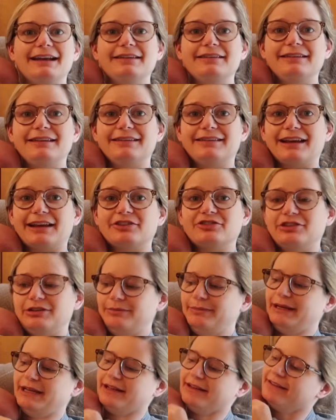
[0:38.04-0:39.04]
a
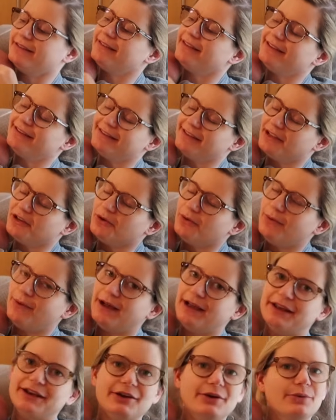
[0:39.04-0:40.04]
C-section because this little
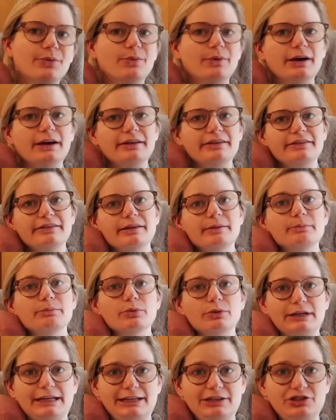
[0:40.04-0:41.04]
one was
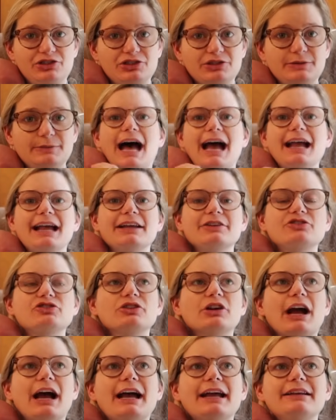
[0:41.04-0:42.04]
breech. I had
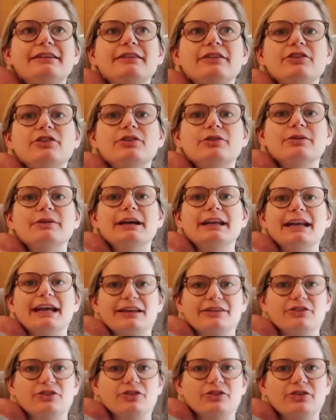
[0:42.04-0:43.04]
tried to do an
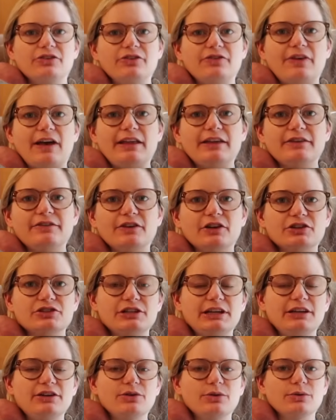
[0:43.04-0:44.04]
external cephalic
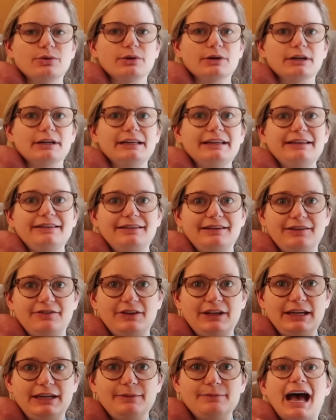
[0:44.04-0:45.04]
version, or
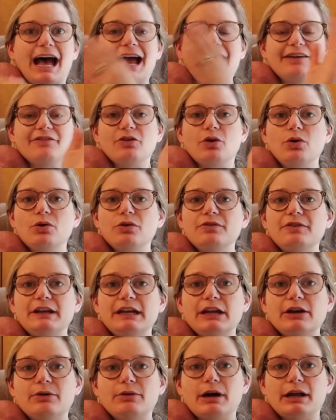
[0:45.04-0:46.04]
ECV. I have a whole
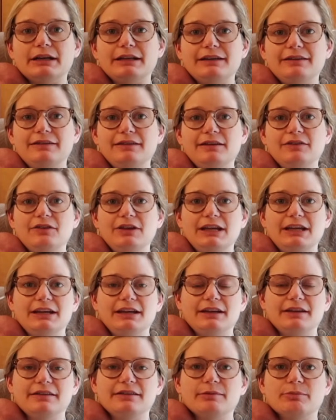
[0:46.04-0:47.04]
video on ECV.
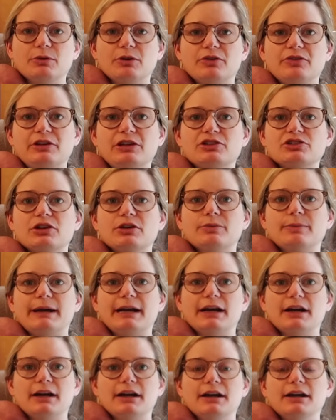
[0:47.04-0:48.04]
It's a procedure
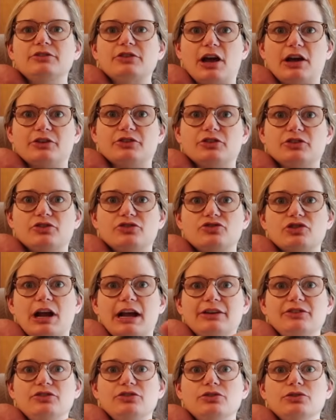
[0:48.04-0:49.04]
where doctors
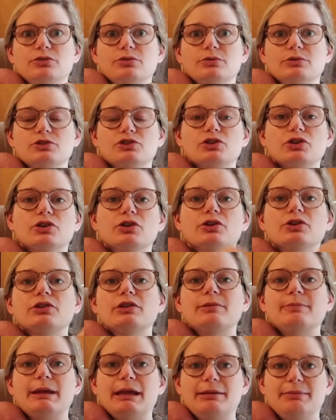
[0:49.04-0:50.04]
try to turn
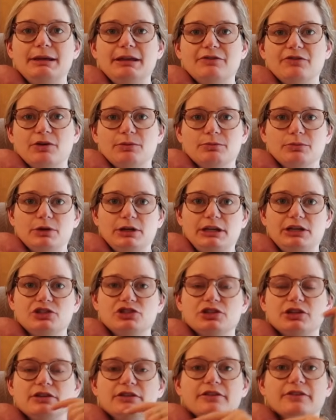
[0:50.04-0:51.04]
the baby from
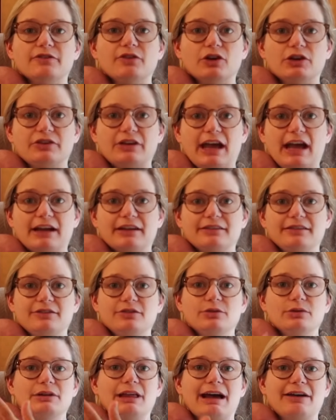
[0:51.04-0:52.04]
breech to vertex
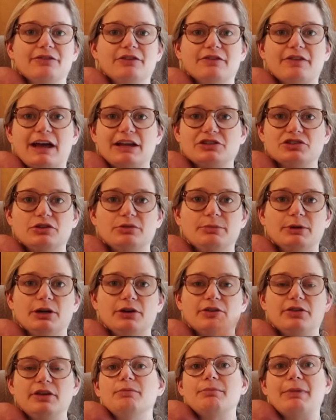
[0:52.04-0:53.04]
to allow for vaginal
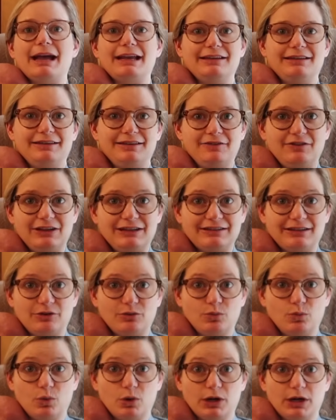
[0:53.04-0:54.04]
birth. My ECV
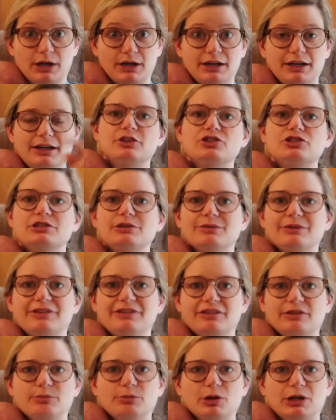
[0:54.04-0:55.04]
didn't work. She was
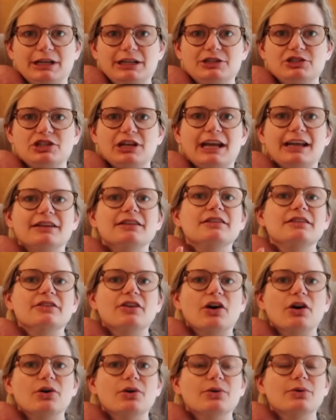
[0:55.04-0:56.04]
still breech, and
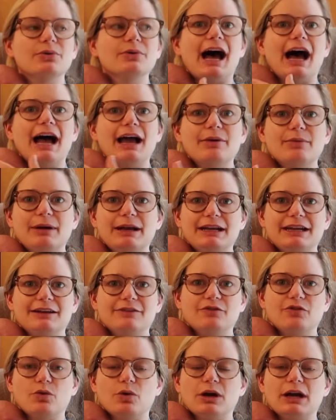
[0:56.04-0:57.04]
so I went in
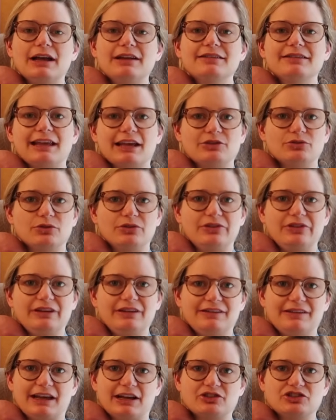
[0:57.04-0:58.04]
for a scheduled
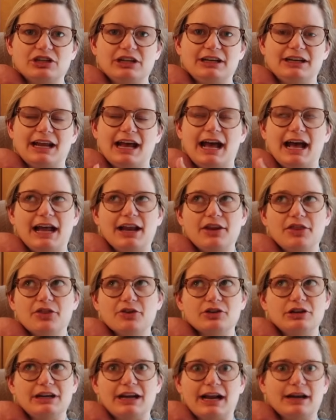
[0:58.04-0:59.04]
C-section at
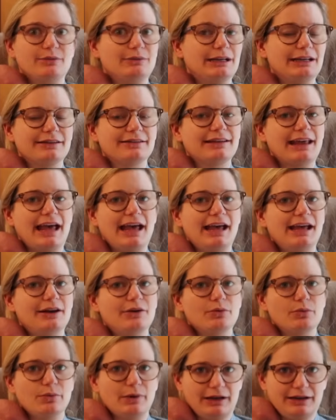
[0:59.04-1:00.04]
39 weeks
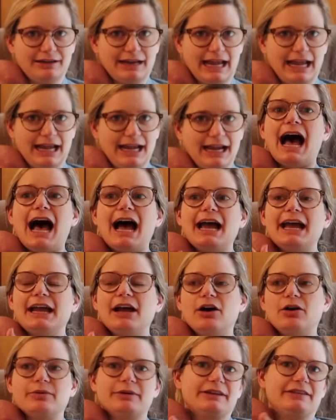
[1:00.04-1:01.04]
and 1 day. I
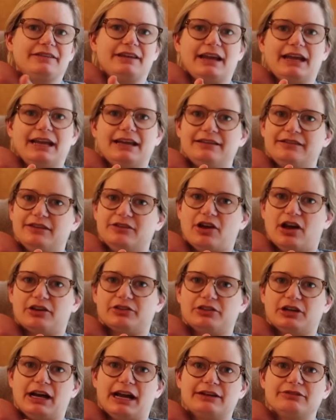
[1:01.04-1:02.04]
always say as a
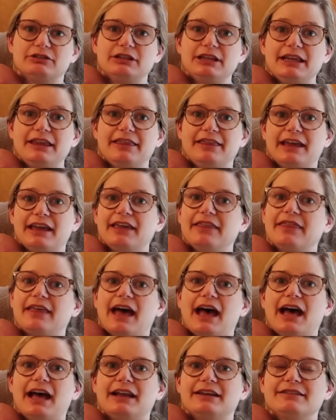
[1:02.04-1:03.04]
doctor, I really think
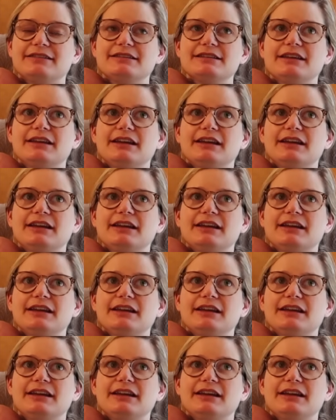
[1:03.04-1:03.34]
that